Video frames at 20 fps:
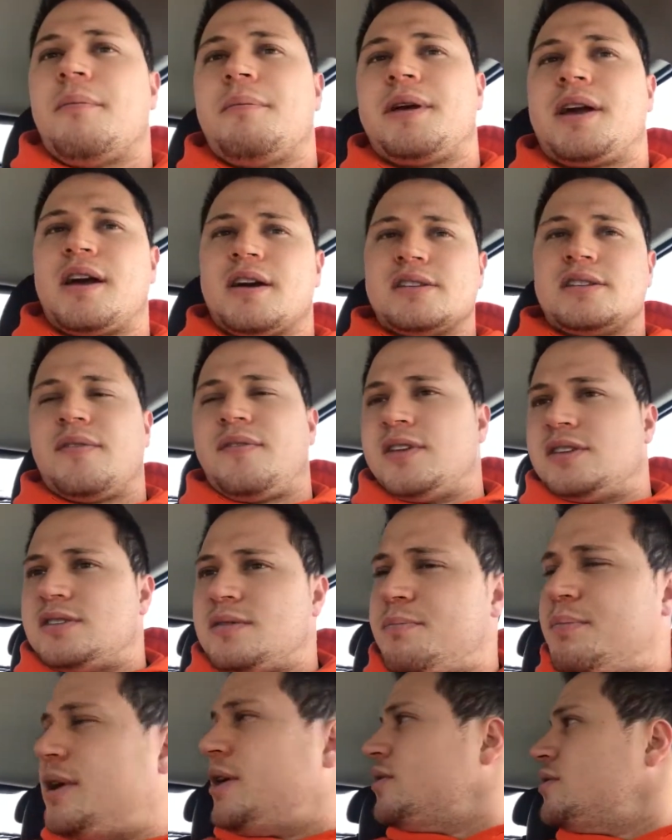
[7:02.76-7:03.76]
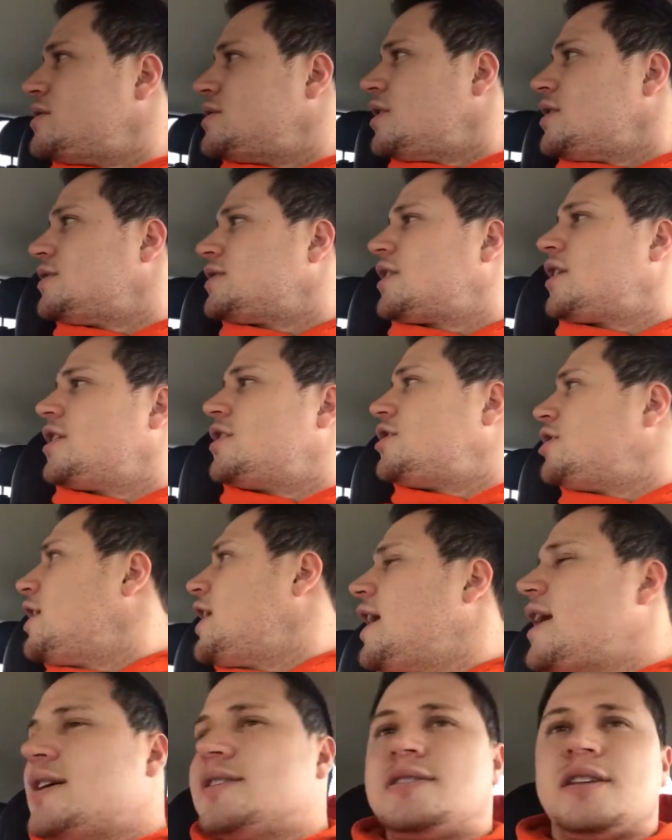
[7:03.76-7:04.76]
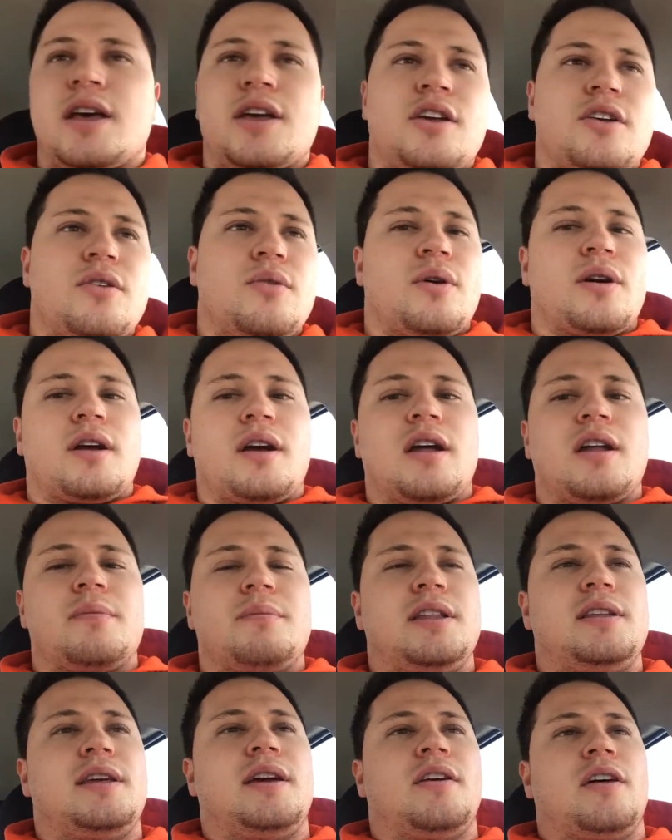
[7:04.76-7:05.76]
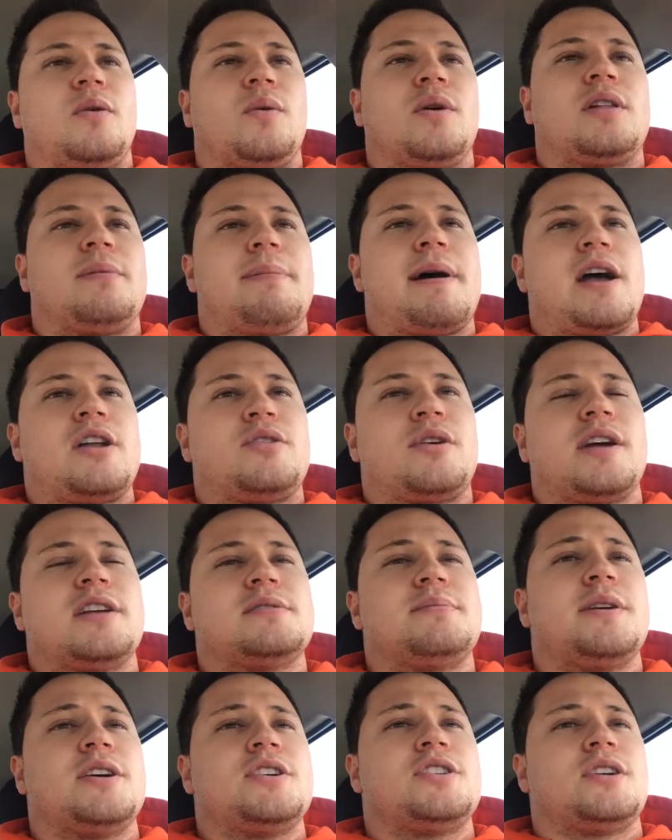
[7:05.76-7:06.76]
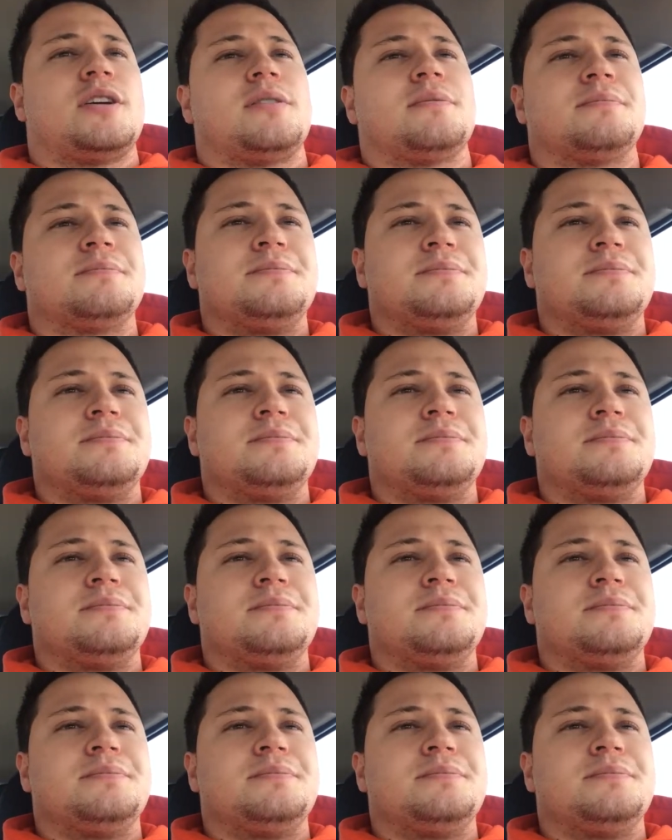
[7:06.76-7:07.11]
Because if it's abused, there's a good chance that you are going to be dealing with a bad transmission.